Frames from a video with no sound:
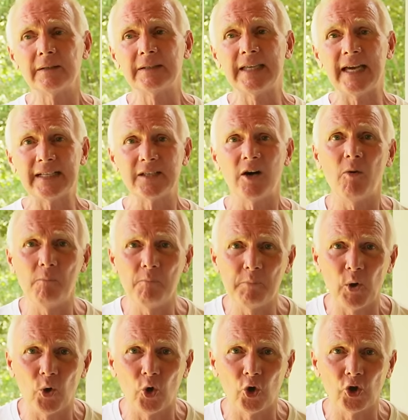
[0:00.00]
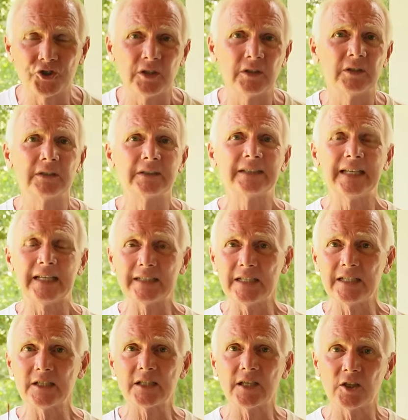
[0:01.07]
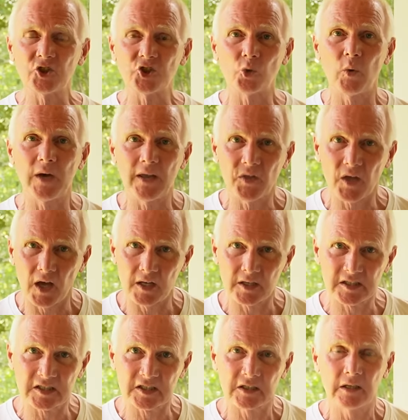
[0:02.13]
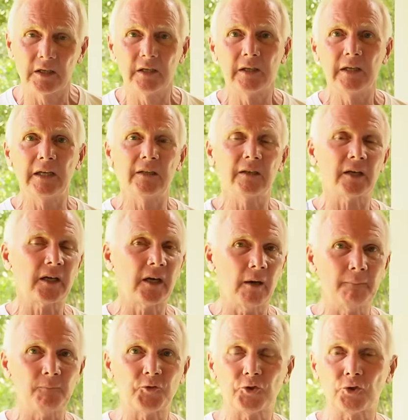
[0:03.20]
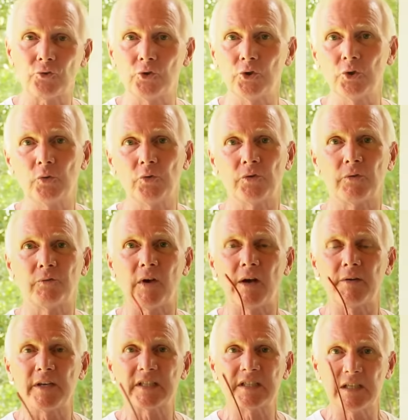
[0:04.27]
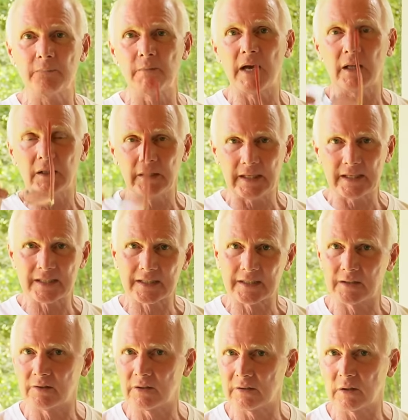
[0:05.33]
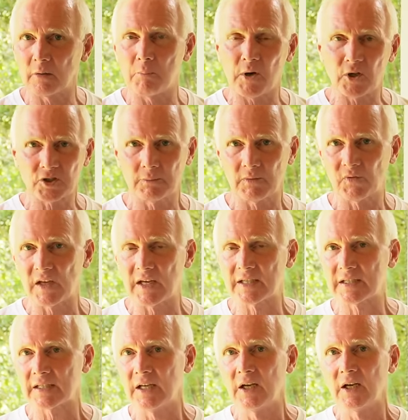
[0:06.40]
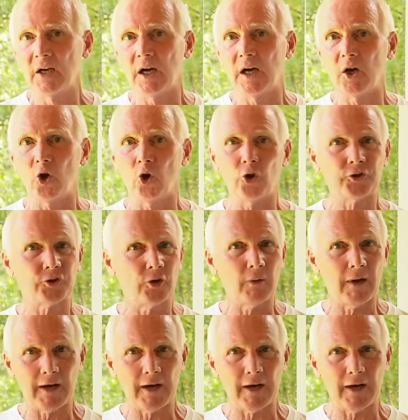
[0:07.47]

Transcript: get on board, get in touch with us, either come through the various email links that are in the bottom of this uh, or through